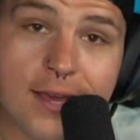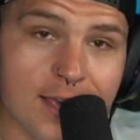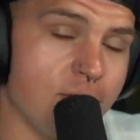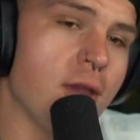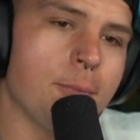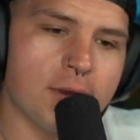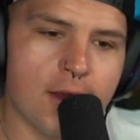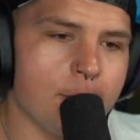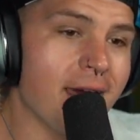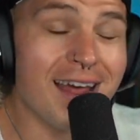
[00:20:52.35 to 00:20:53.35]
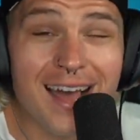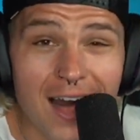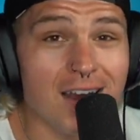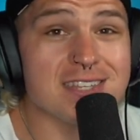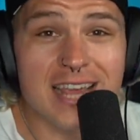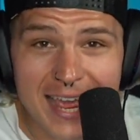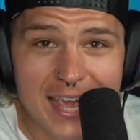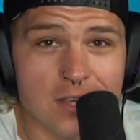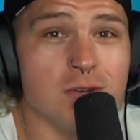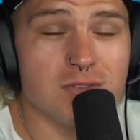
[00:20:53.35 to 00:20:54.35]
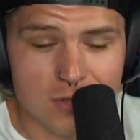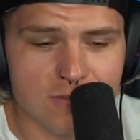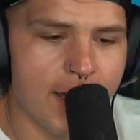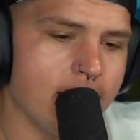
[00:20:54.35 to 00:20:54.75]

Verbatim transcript: If you hate Panera Bread, honestly, I hate you, so it's fine.